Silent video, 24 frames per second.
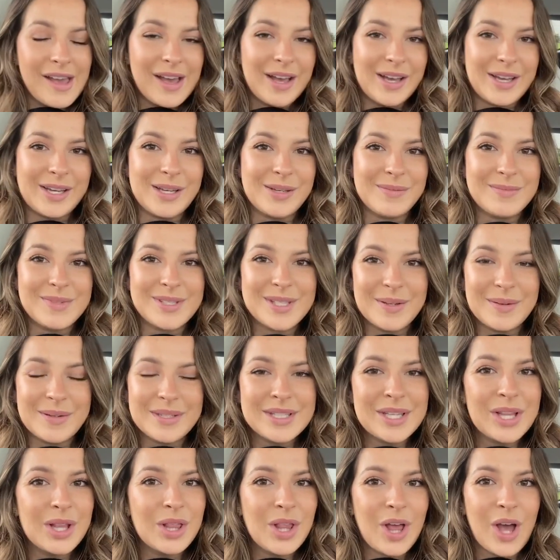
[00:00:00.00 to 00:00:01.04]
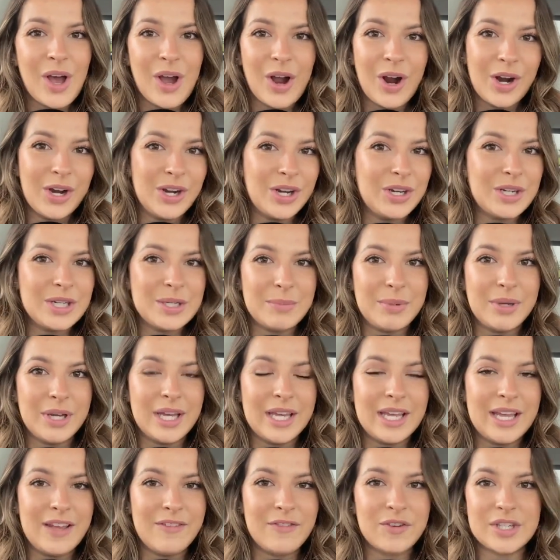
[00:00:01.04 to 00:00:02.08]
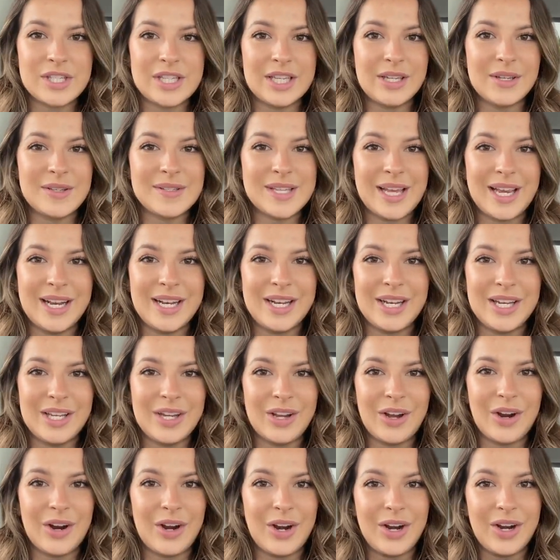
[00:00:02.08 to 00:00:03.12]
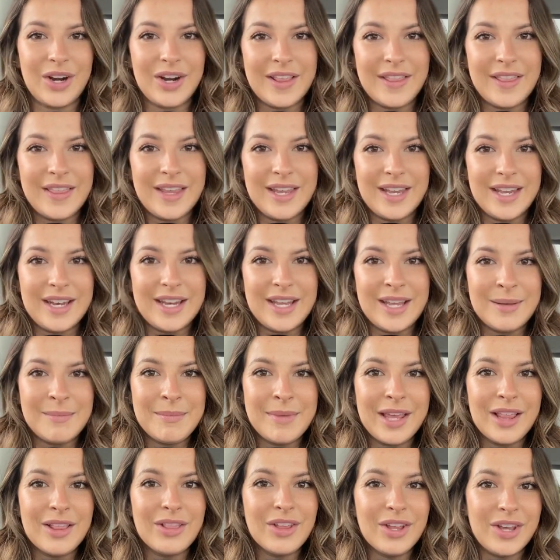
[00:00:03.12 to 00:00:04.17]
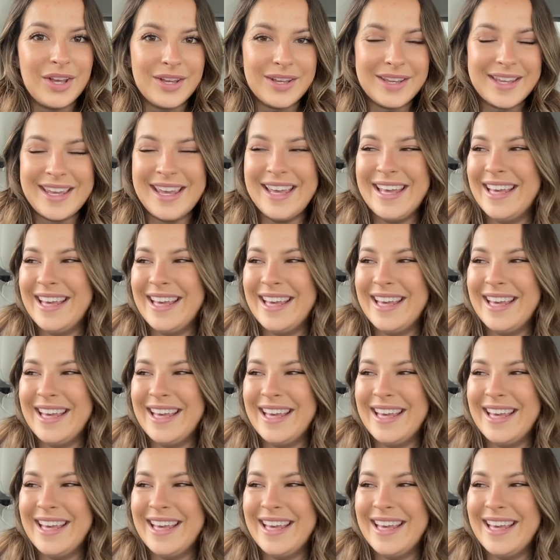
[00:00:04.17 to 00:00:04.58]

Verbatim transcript: Um, so it's a lot harder to put a for sale sign in a yard than it may look,